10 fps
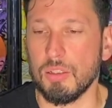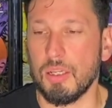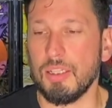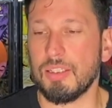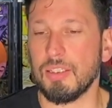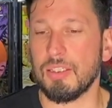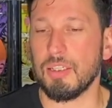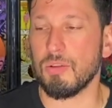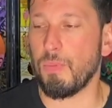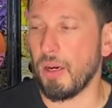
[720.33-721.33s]

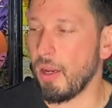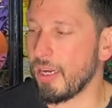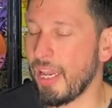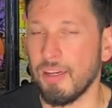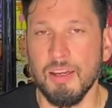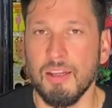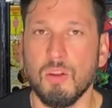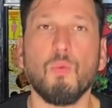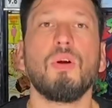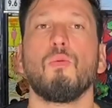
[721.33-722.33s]
instances. But again,
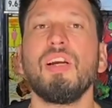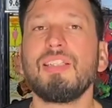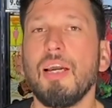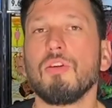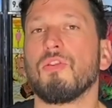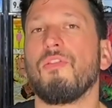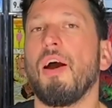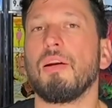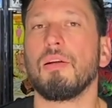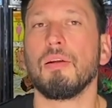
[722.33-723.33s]
the resellers are fine.
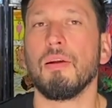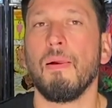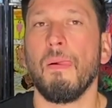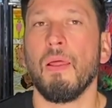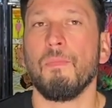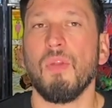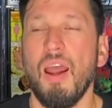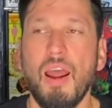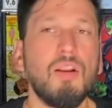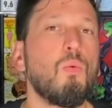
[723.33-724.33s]

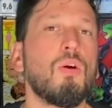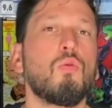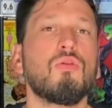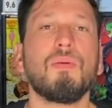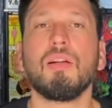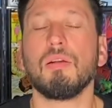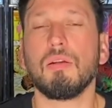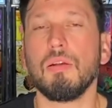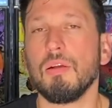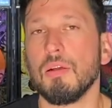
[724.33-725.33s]
Anyone who's been
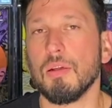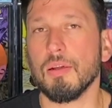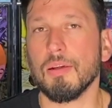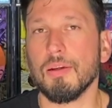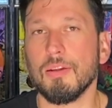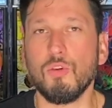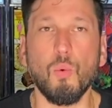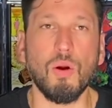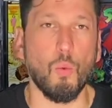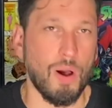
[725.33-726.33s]

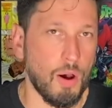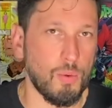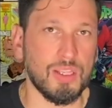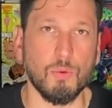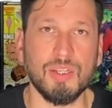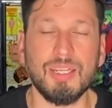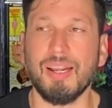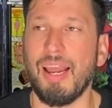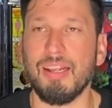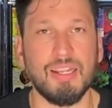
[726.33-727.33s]
doing well with their
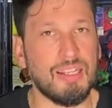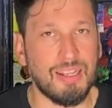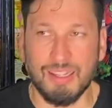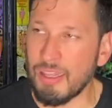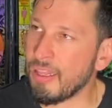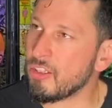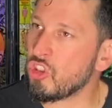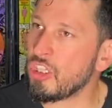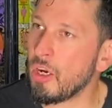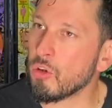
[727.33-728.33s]
reseller,
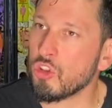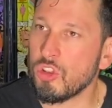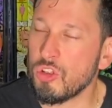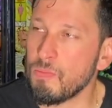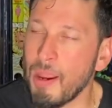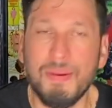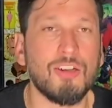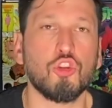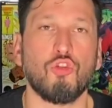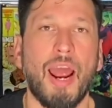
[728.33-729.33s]
their maybe
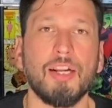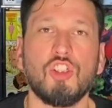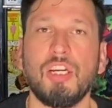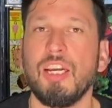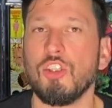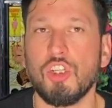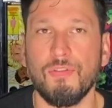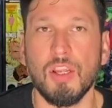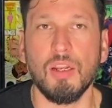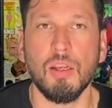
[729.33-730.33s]
their strategy has
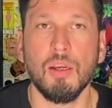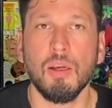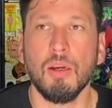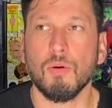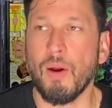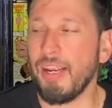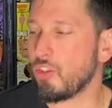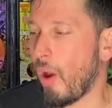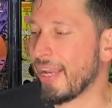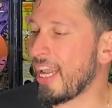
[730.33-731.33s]
shifted, right?
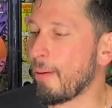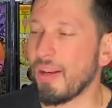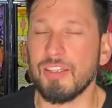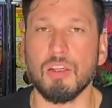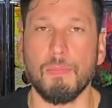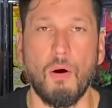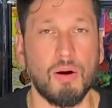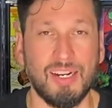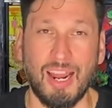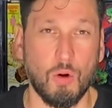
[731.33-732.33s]
So I came late to the
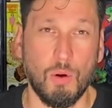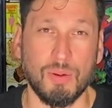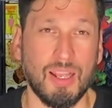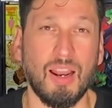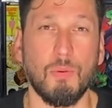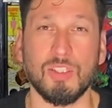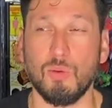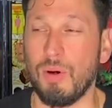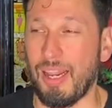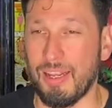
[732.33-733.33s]
party, not knowing what the hell I was
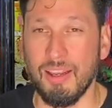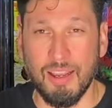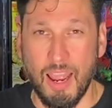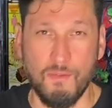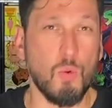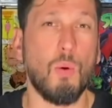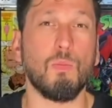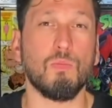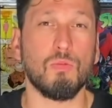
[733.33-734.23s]
doing. Like everyone